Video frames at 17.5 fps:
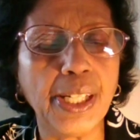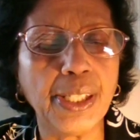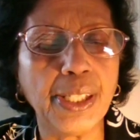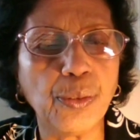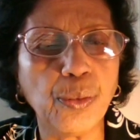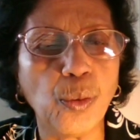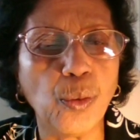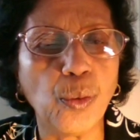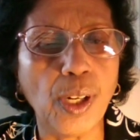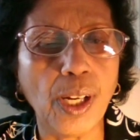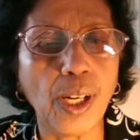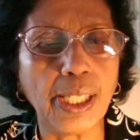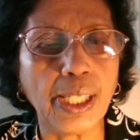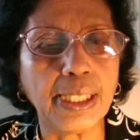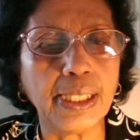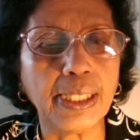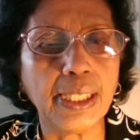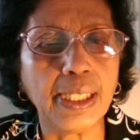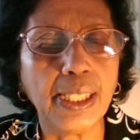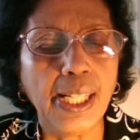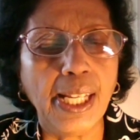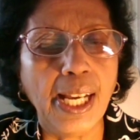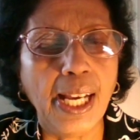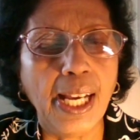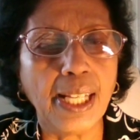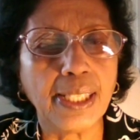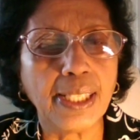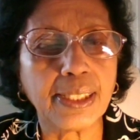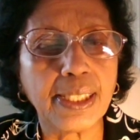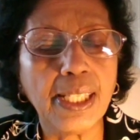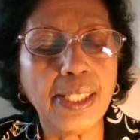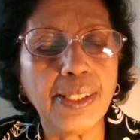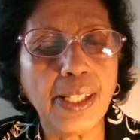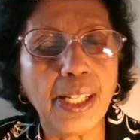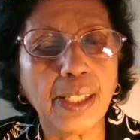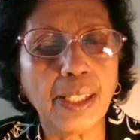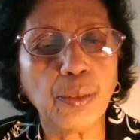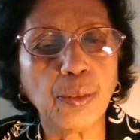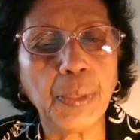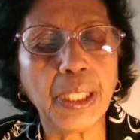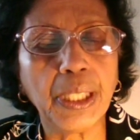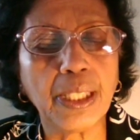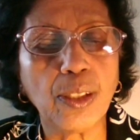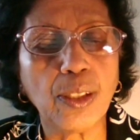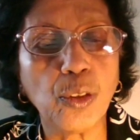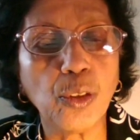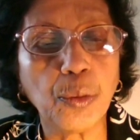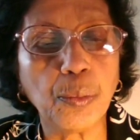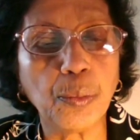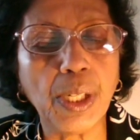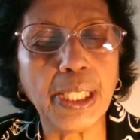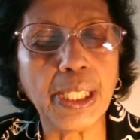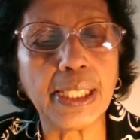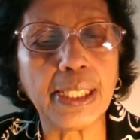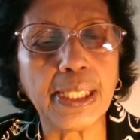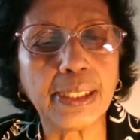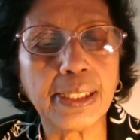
and a phone line, and still they are making good money.